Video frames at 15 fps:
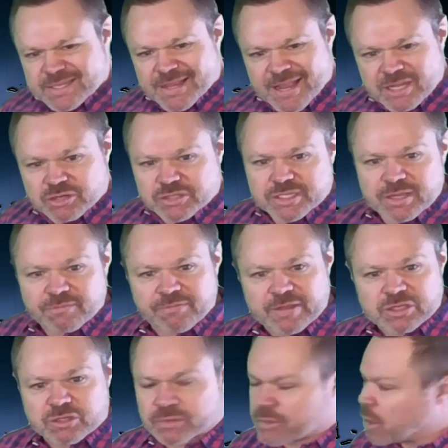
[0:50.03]
an interesting feature
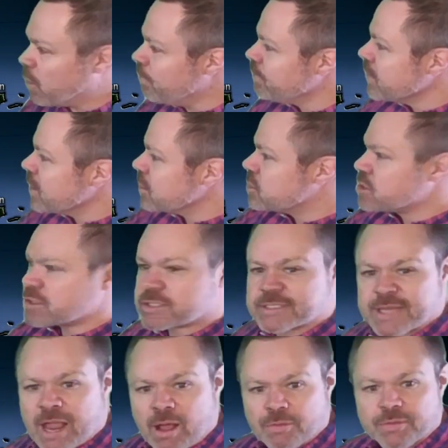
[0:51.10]
though, just
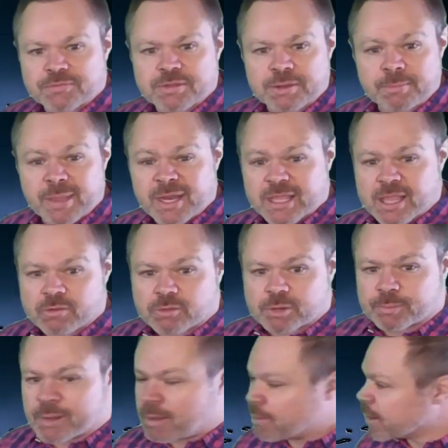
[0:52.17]
south of the Dominican
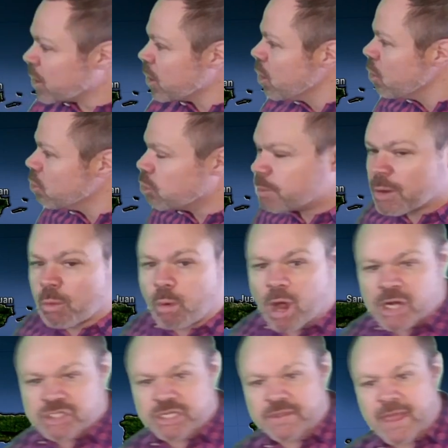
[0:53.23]
Republic. We'll be
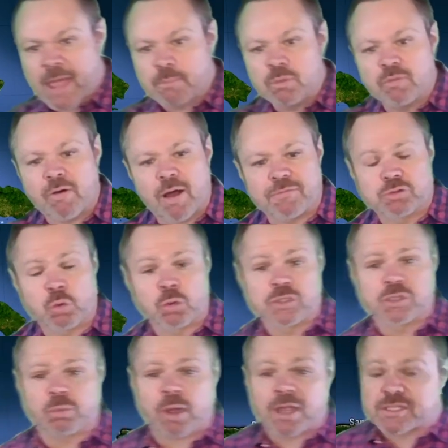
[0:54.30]
watching that move off towards
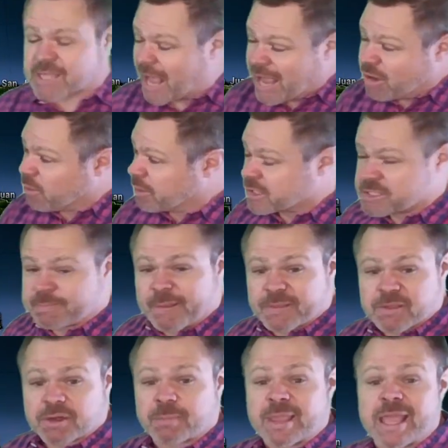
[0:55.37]
the west. I don't expect
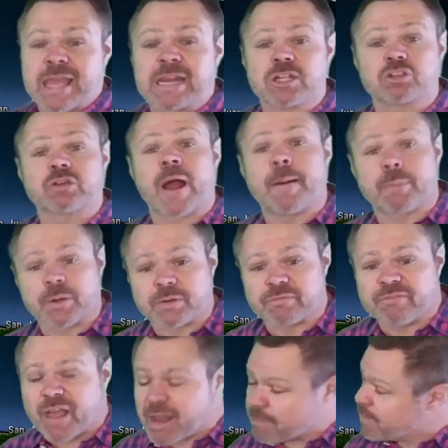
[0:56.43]
there to be any tropical
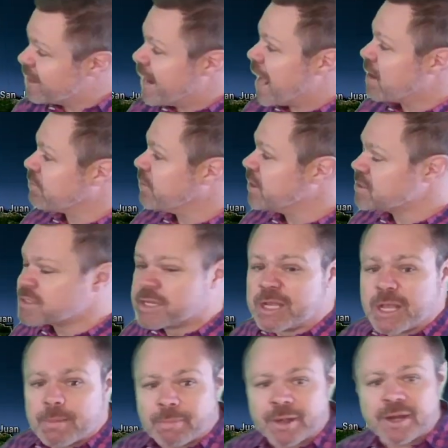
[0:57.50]
development out of this,
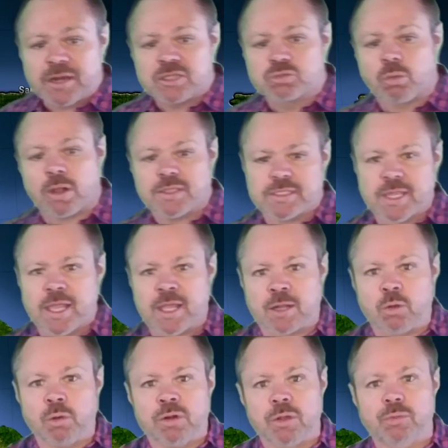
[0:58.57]
but it is once again
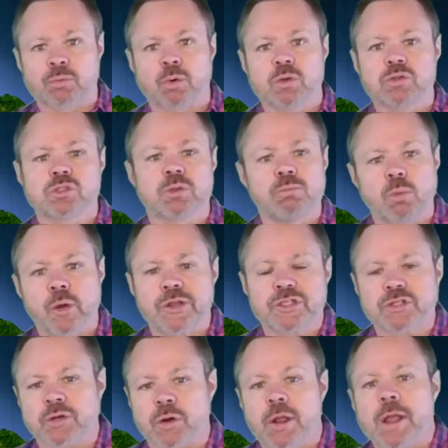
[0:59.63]
going to throw some
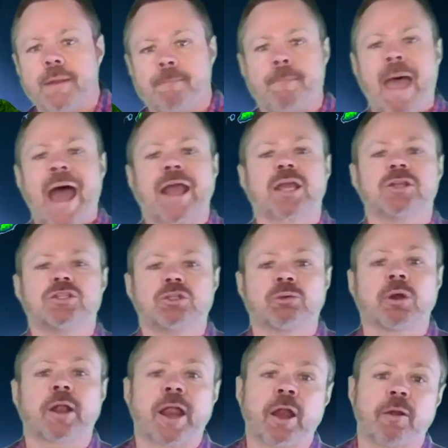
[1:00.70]
moisture back into
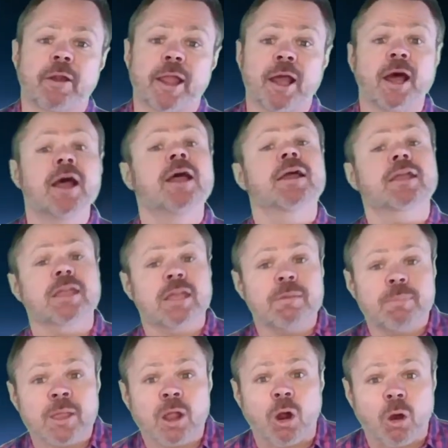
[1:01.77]
our area,
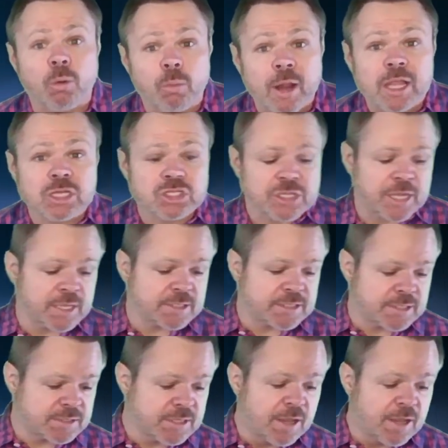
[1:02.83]
keeping our rain chances